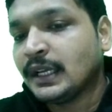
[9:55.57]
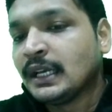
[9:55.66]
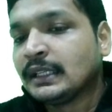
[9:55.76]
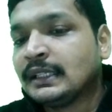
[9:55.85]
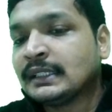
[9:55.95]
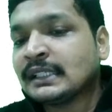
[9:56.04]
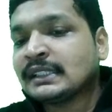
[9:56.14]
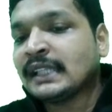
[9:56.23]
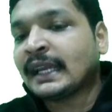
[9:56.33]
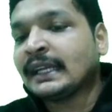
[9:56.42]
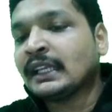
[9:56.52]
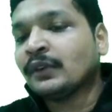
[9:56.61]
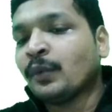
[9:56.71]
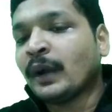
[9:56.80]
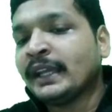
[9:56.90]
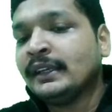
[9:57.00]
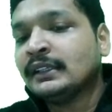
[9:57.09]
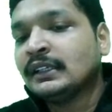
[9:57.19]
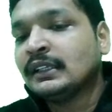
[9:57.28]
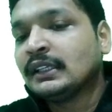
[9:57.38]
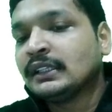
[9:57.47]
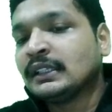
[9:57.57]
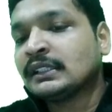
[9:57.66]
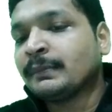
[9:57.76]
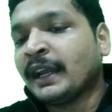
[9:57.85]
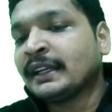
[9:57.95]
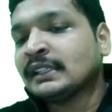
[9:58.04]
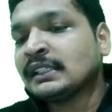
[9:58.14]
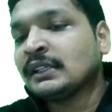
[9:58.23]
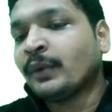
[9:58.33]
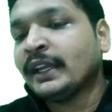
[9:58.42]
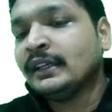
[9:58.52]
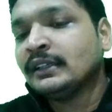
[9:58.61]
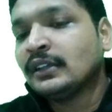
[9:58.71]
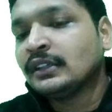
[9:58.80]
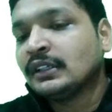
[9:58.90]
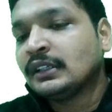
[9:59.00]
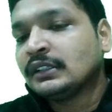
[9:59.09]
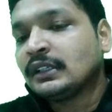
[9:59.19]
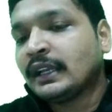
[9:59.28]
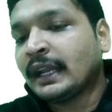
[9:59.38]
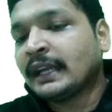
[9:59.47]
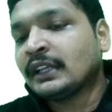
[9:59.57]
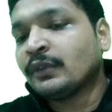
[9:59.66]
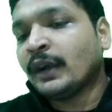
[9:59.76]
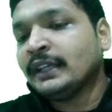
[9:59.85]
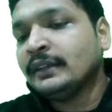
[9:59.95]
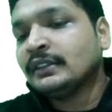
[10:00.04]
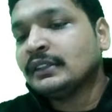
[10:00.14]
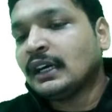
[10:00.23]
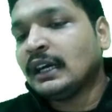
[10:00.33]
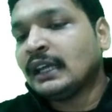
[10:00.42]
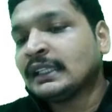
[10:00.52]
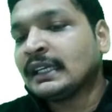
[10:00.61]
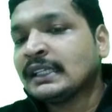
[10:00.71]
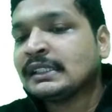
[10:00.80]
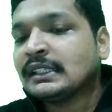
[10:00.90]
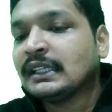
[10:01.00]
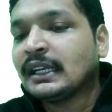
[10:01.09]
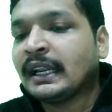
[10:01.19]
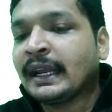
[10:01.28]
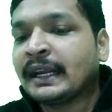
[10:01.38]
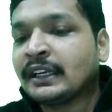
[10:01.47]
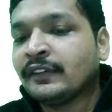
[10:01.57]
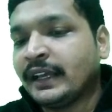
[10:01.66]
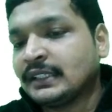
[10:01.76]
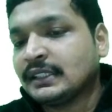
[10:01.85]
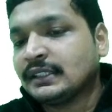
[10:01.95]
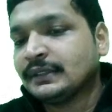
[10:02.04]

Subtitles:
This is negative Y. This is minus EY. Negative Y. And that is negative X.